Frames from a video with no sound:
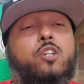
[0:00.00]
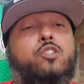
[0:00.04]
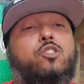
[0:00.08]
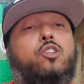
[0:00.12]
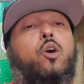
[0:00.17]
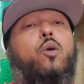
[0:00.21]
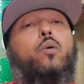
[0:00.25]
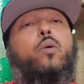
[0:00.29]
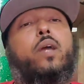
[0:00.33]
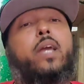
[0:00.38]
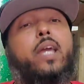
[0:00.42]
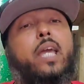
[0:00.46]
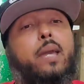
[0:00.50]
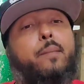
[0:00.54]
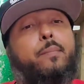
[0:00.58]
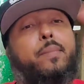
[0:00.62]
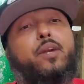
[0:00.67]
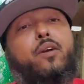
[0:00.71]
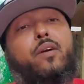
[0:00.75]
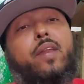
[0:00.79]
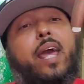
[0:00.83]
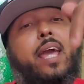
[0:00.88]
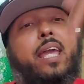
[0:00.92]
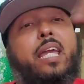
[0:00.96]
So hit
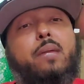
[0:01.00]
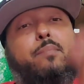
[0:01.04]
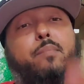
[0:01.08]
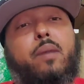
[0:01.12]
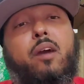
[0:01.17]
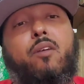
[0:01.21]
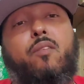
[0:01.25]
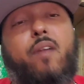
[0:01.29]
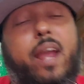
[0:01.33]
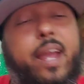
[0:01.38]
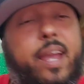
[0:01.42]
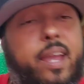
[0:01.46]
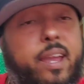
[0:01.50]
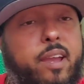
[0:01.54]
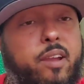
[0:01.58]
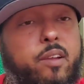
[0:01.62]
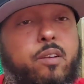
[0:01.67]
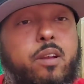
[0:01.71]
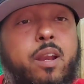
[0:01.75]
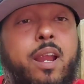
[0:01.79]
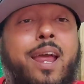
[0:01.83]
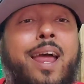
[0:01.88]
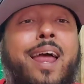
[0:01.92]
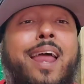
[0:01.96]
me on that email right
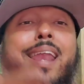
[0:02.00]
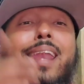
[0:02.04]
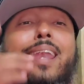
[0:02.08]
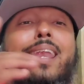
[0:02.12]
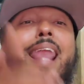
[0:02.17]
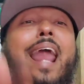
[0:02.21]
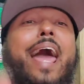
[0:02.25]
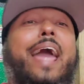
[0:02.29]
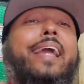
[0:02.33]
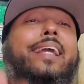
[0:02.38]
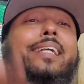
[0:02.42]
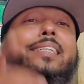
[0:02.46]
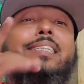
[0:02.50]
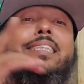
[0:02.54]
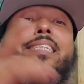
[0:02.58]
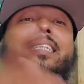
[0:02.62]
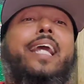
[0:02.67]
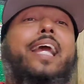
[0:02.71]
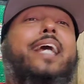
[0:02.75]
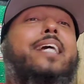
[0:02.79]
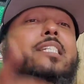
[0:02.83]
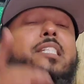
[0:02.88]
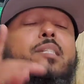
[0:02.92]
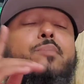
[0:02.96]
here. Like,
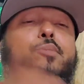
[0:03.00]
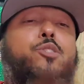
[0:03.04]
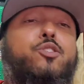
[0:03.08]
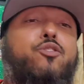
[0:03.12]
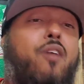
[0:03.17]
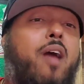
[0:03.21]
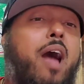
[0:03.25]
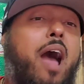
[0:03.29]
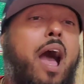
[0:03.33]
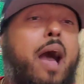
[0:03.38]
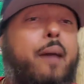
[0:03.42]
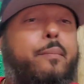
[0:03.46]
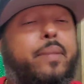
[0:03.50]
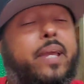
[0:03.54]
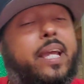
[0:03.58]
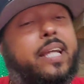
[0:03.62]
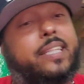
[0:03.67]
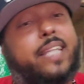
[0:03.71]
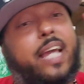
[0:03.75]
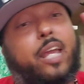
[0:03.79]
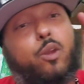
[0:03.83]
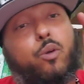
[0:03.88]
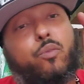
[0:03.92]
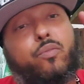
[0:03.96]
share, subscribe,
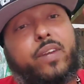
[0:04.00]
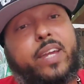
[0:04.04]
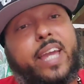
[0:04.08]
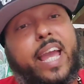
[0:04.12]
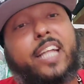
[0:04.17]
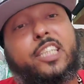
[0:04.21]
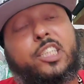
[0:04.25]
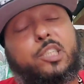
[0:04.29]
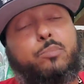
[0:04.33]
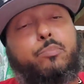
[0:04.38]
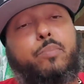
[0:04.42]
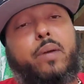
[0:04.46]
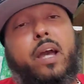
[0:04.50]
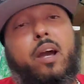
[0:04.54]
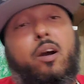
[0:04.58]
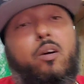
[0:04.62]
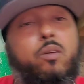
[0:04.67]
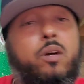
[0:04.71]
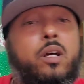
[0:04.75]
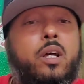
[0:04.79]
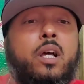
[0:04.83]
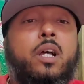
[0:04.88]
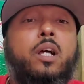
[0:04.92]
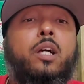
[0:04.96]
hit that notification
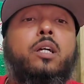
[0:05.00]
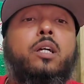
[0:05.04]
bell.